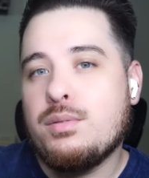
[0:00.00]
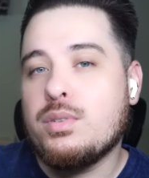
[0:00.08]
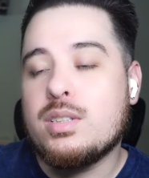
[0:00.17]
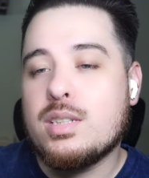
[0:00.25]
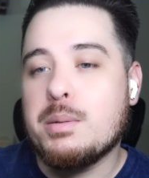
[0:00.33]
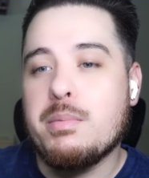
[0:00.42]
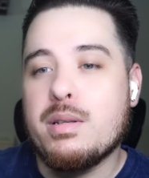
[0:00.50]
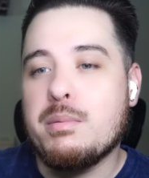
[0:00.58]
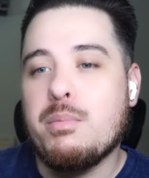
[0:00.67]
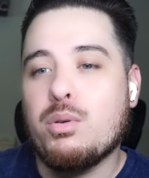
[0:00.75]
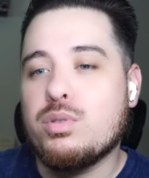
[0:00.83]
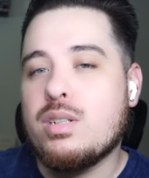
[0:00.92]
with some of the
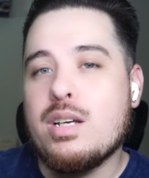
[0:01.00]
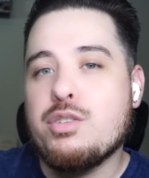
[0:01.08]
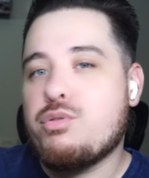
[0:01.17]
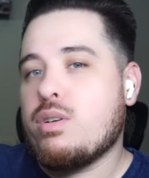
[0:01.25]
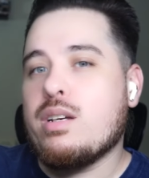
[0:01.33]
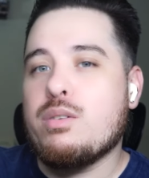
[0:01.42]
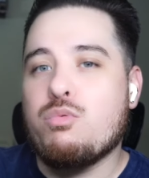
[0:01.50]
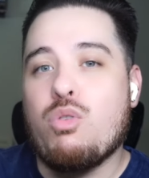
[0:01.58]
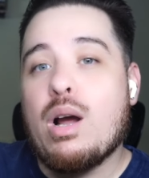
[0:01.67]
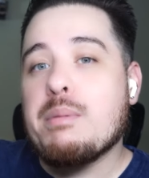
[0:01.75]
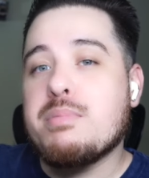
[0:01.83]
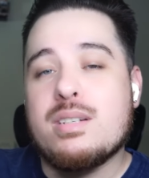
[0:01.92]
most intricate
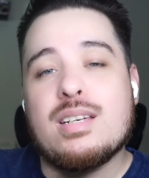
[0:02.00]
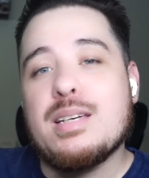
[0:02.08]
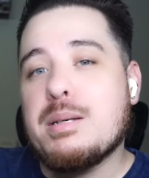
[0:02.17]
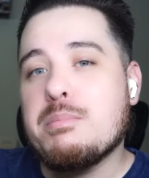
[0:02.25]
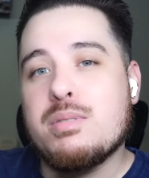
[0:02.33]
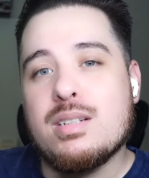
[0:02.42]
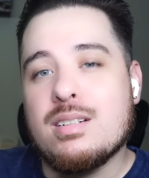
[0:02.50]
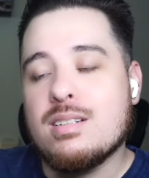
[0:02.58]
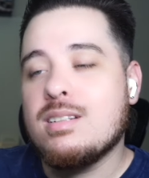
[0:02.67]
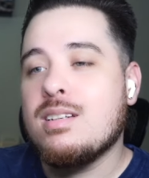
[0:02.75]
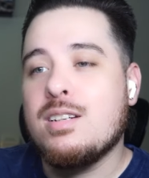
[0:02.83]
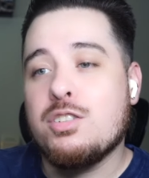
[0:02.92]
rhyme schemes
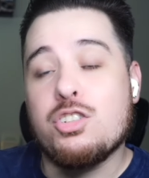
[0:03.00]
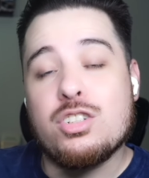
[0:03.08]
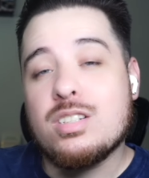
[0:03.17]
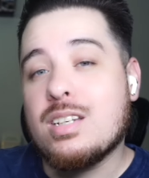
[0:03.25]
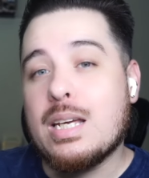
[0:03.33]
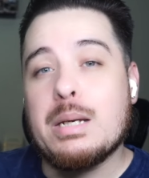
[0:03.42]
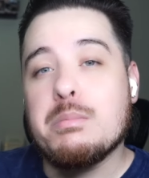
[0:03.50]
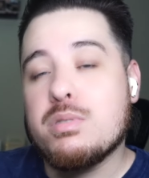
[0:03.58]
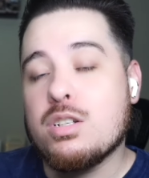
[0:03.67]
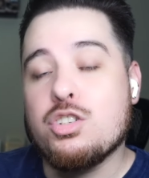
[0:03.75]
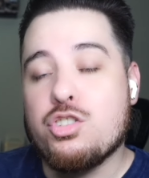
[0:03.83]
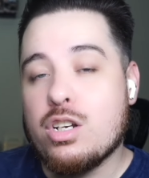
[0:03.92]
and just
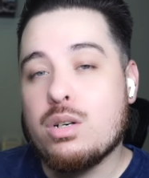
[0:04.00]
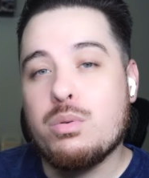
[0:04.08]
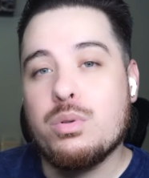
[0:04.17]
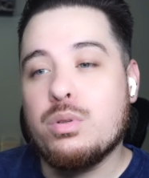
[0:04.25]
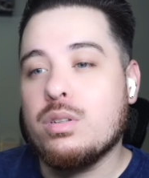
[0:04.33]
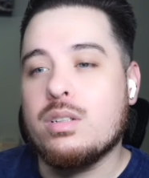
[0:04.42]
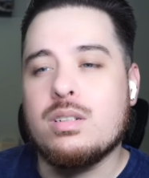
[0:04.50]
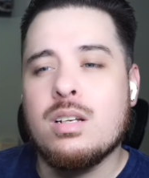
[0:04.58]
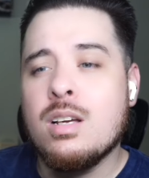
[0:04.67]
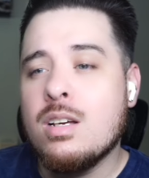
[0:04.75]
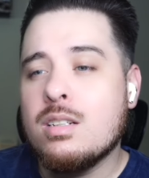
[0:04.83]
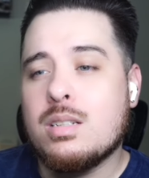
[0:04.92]
schemes in general, and
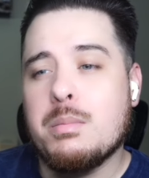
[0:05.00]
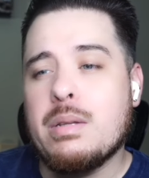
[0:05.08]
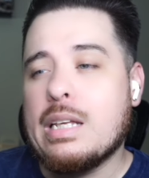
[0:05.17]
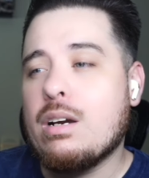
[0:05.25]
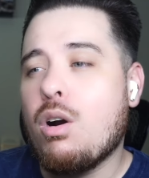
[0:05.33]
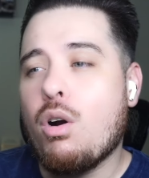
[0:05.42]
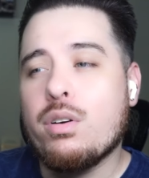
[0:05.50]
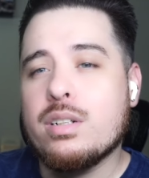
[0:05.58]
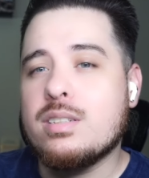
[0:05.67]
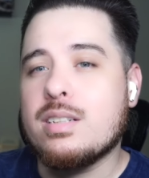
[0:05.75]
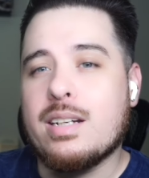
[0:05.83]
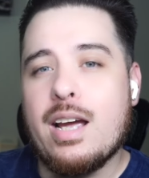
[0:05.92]
some of the
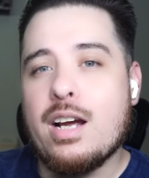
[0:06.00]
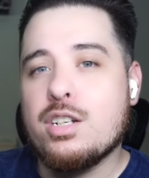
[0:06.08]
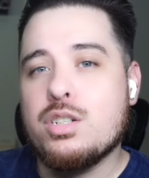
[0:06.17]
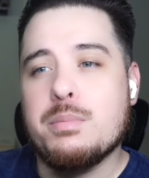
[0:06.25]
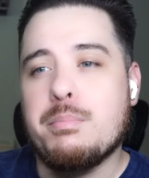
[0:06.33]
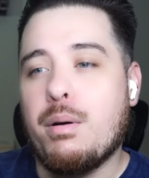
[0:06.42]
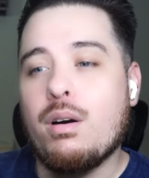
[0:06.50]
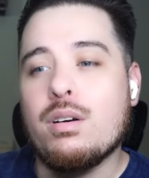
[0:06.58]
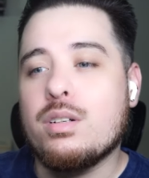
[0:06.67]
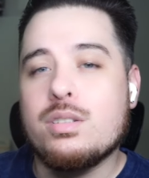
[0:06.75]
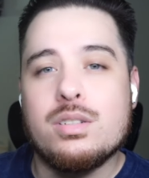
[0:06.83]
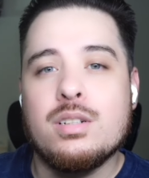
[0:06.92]
hardest to catch
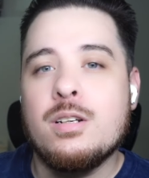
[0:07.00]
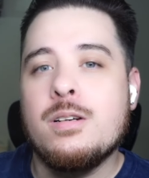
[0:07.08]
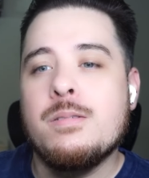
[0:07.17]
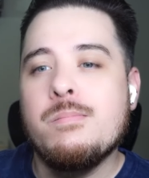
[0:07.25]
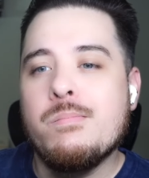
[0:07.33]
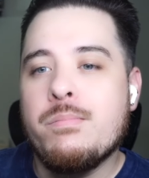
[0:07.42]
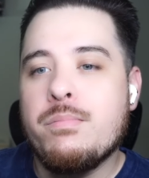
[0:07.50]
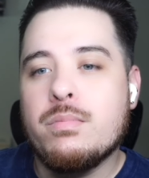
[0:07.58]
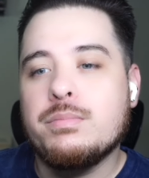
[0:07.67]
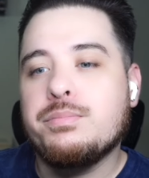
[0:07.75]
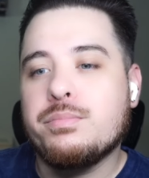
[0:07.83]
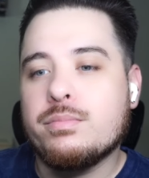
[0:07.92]
bars.
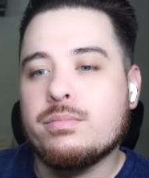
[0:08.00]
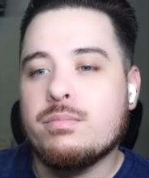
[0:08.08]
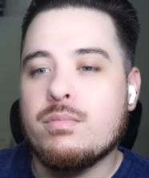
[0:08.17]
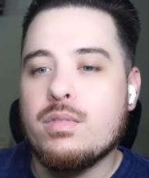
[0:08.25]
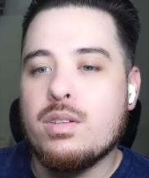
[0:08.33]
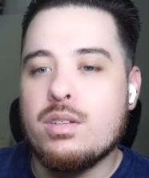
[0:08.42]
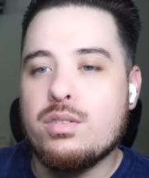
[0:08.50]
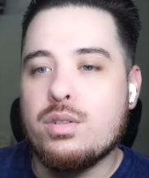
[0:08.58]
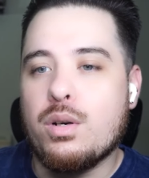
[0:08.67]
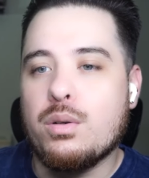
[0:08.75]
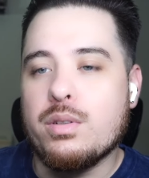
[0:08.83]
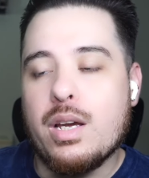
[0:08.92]

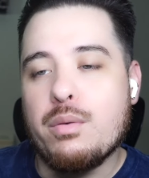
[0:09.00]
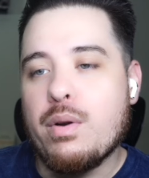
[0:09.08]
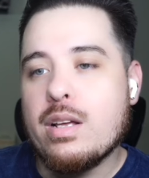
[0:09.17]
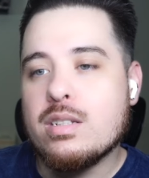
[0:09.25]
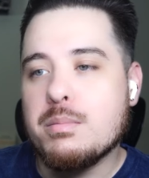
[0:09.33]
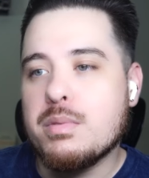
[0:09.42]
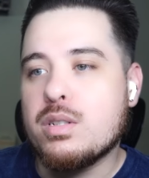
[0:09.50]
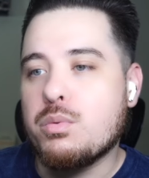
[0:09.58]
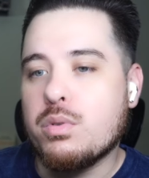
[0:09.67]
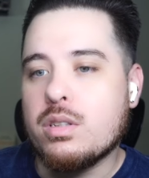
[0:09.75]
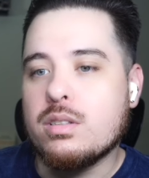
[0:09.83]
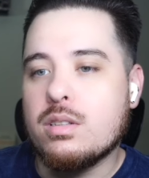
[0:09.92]
So yeah, Ransom is a
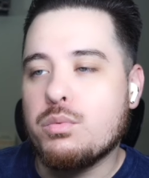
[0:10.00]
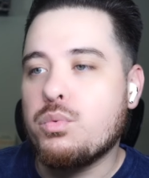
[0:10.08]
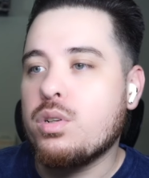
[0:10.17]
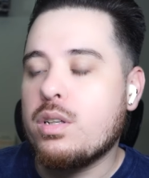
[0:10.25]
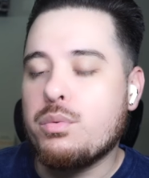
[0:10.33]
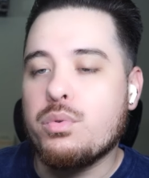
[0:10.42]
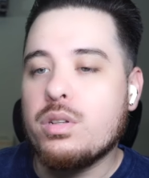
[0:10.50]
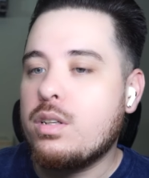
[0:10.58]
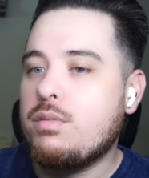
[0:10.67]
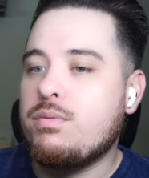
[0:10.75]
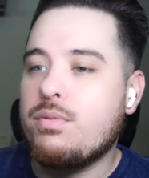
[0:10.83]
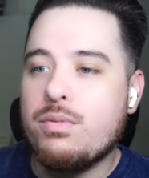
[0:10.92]
really, really,
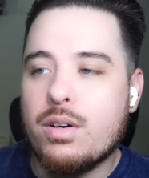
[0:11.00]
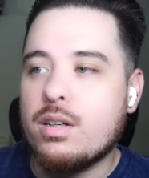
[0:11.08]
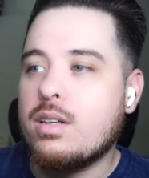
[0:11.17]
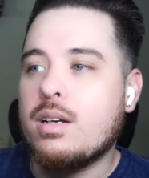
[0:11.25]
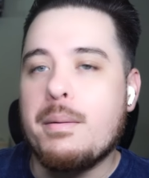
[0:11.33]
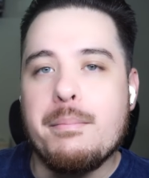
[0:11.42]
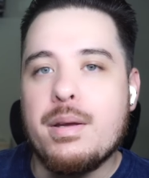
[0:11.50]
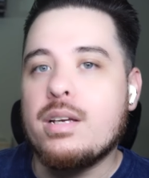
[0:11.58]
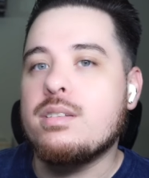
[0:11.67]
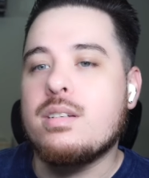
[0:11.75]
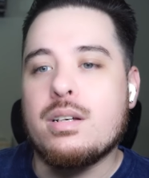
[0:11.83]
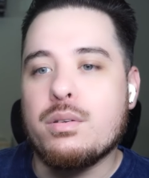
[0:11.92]
really fucking
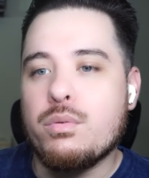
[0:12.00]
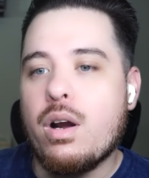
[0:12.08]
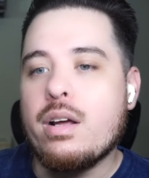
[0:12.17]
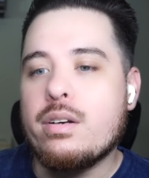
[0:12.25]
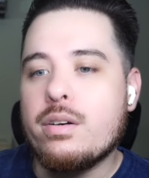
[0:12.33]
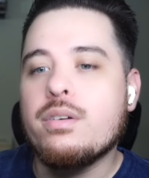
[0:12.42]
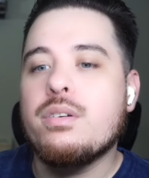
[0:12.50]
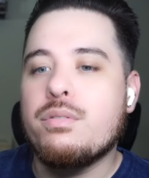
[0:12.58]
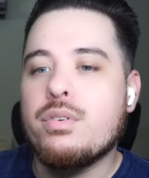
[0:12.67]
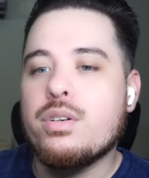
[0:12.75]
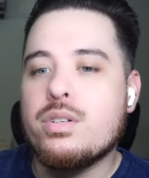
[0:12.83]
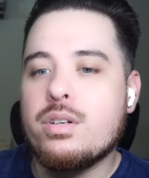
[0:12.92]
amazing writer
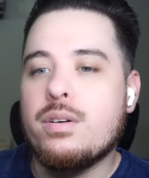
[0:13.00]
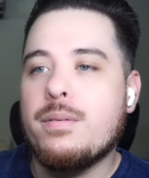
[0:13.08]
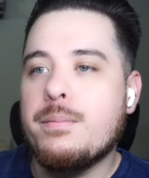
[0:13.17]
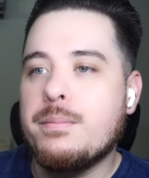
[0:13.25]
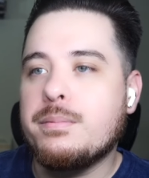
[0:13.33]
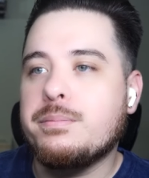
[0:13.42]
for sure.